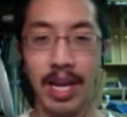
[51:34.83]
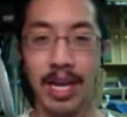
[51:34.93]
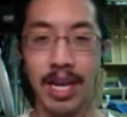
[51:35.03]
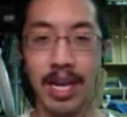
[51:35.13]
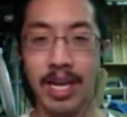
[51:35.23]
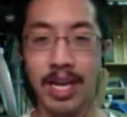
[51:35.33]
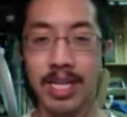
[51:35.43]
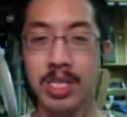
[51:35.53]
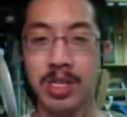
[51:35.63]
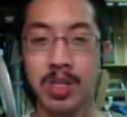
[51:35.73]
I, I can see
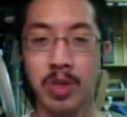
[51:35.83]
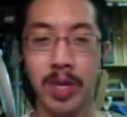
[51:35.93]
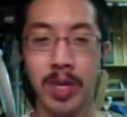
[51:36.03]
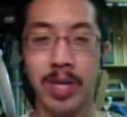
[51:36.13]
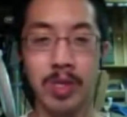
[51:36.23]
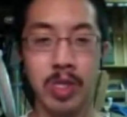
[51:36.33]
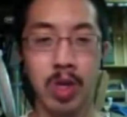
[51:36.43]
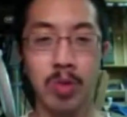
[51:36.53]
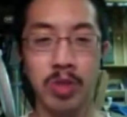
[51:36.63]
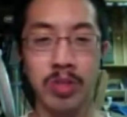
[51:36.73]
this going into a
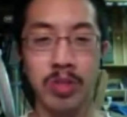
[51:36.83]
sculpture.